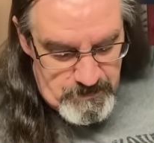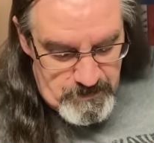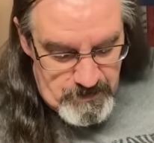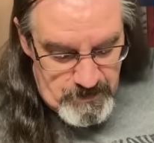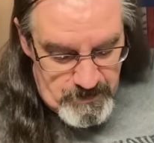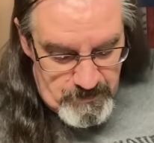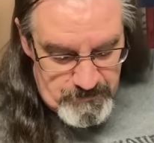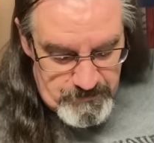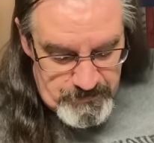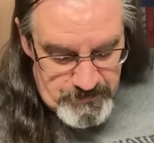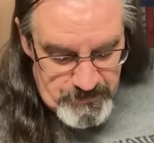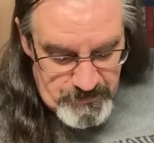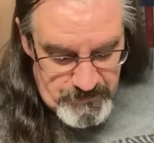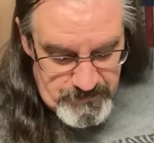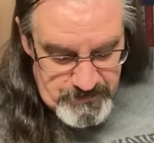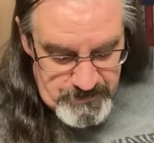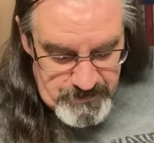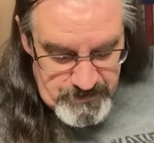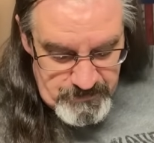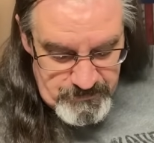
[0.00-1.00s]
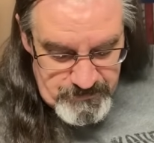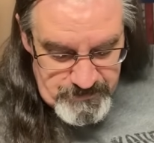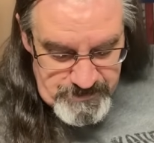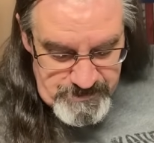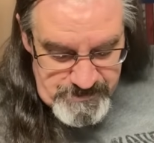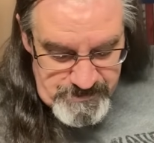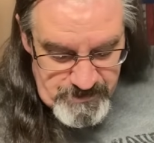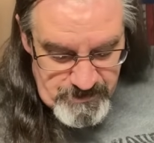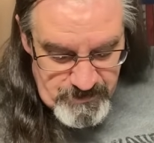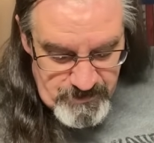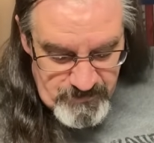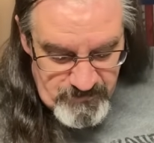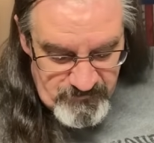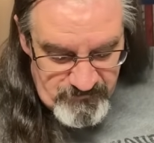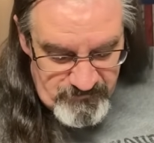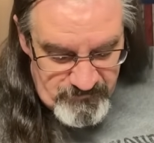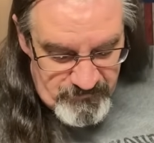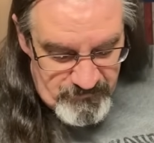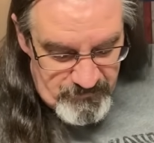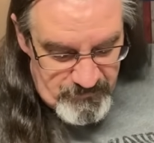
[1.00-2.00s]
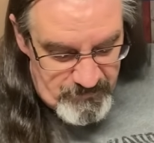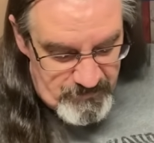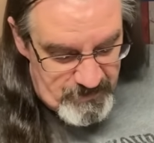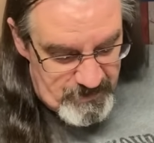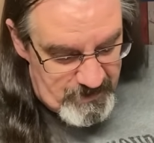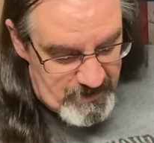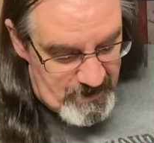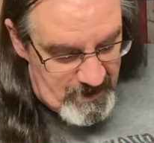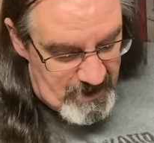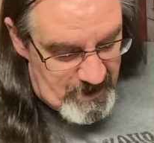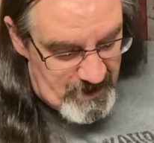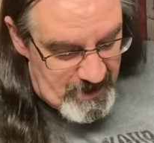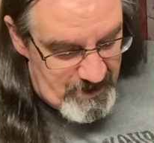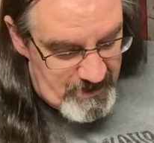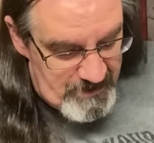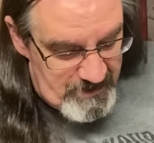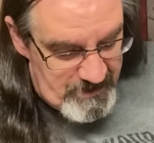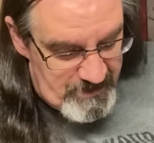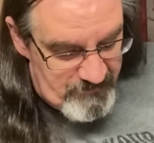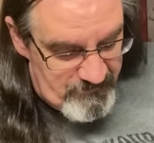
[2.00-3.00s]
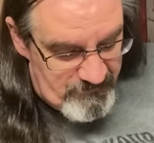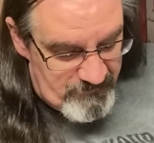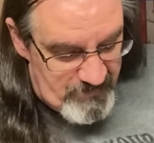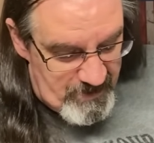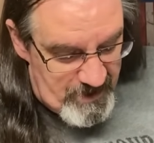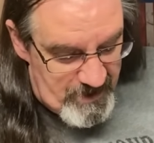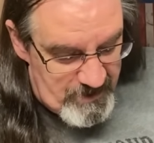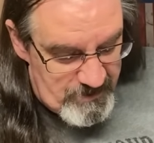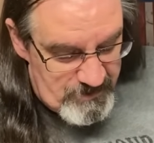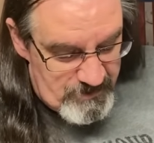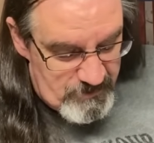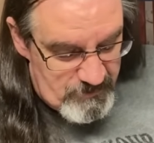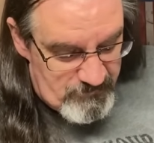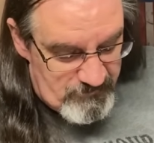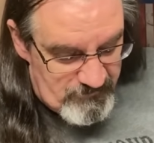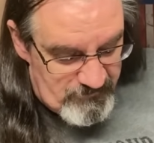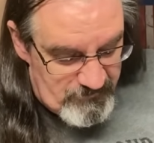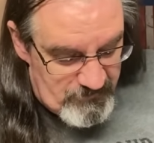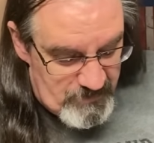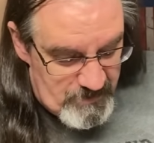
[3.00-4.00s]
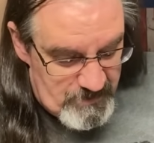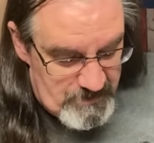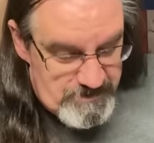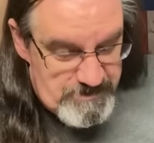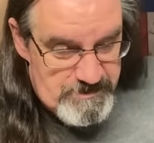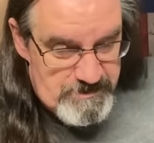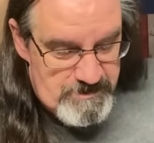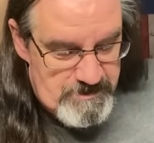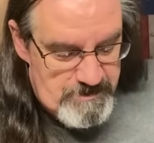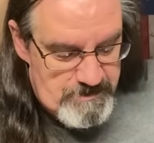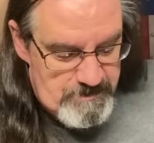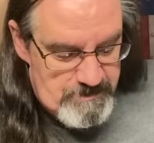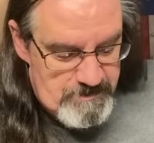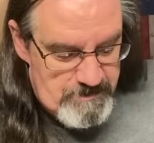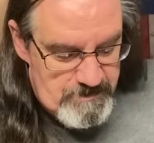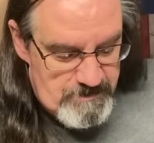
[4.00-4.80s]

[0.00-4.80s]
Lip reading: A building reserved for a highly valued function.